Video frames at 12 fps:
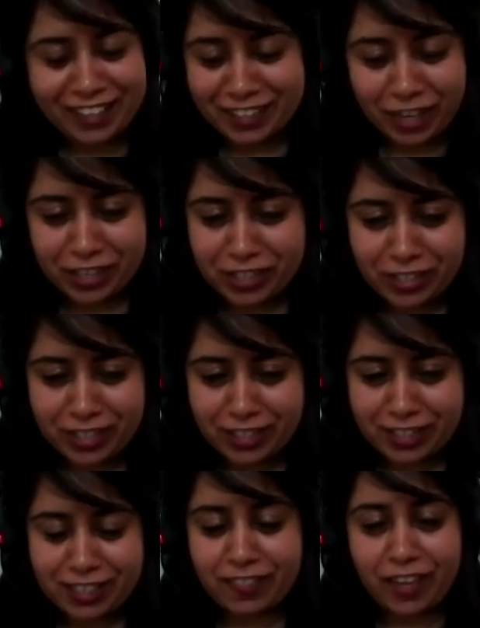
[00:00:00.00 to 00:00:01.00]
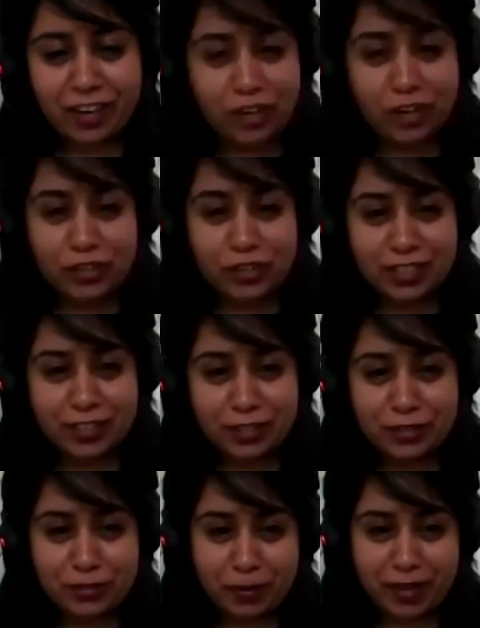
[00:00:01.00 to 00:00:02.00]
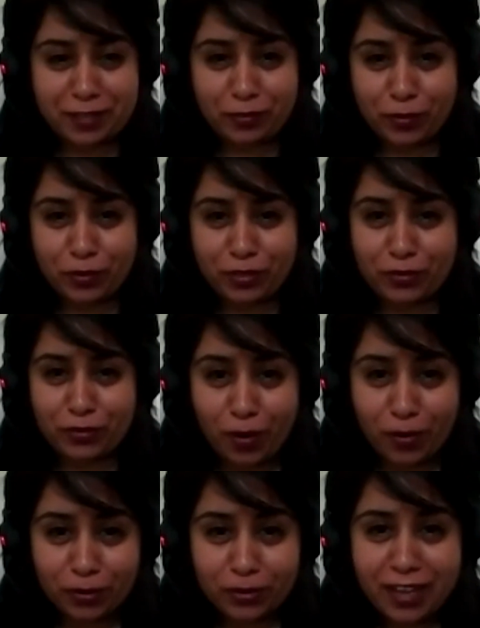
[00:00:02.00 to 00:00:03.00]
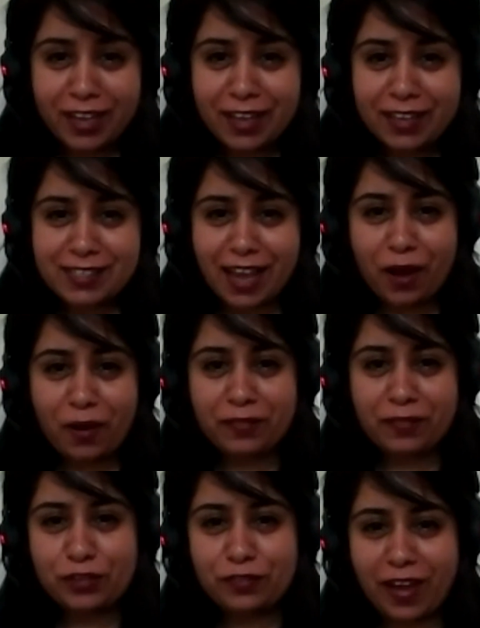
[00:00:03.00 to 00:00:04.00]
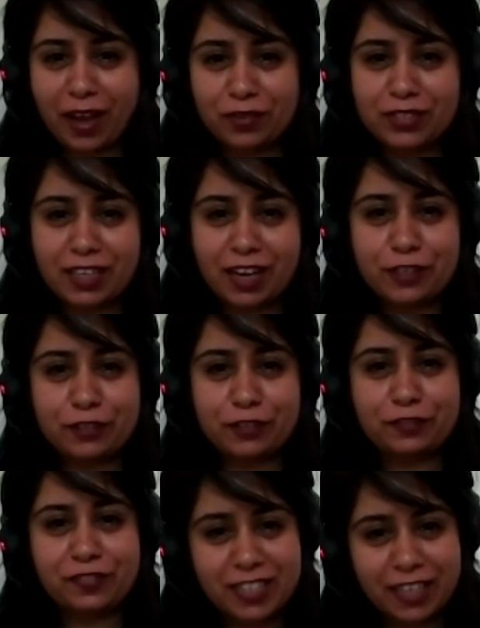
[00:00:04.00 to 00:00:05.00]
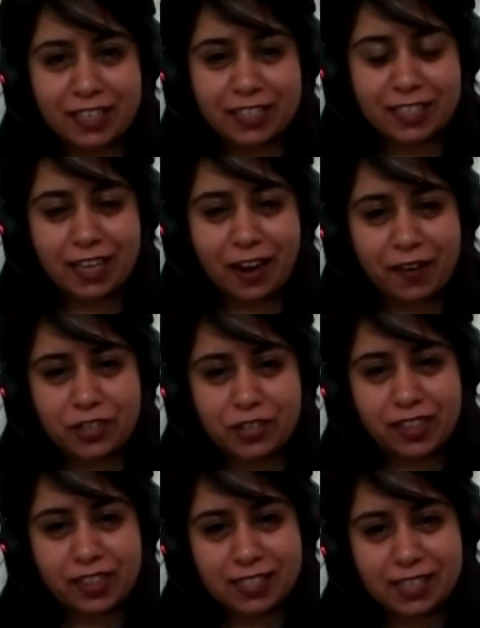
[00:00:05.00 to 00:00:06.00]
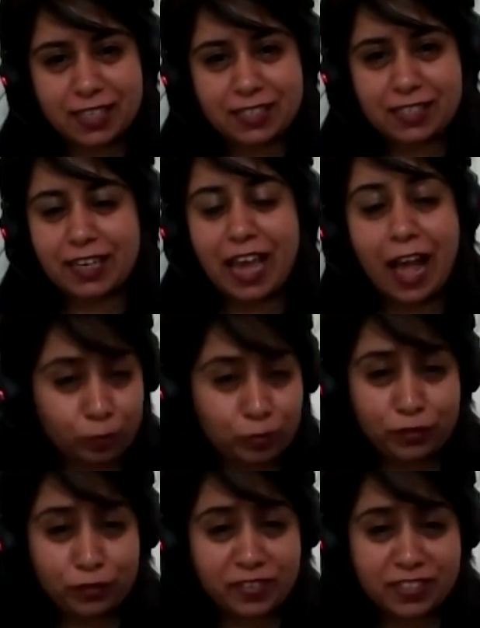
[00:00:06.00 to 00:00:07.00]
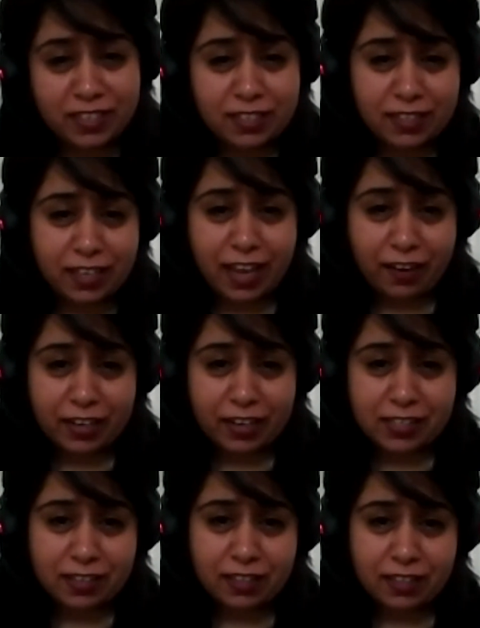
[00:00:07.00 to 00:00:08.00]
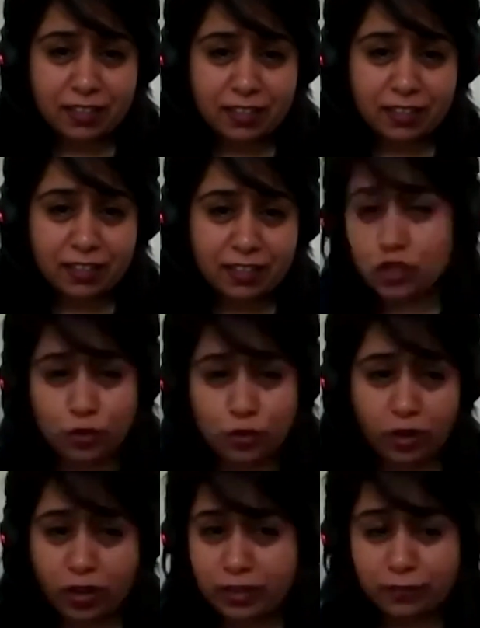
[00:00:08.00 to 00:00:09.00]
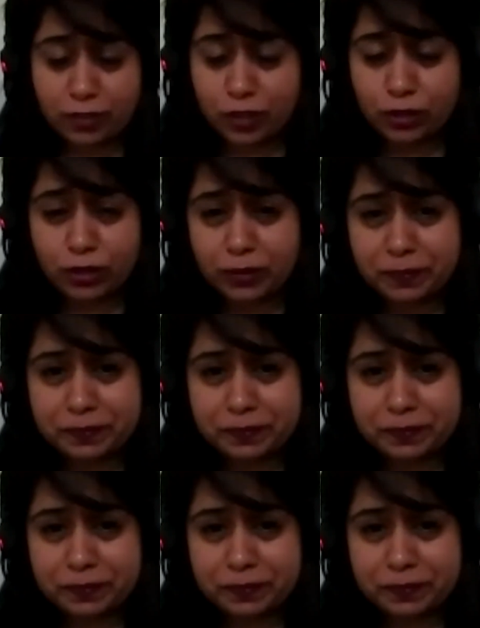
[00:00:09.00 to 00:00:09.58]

totally understand that, and I know you did lose weight for the role. So how have you found kind of fitting into the character in that sense? Did it help you fit into the character? That changed your kind of look?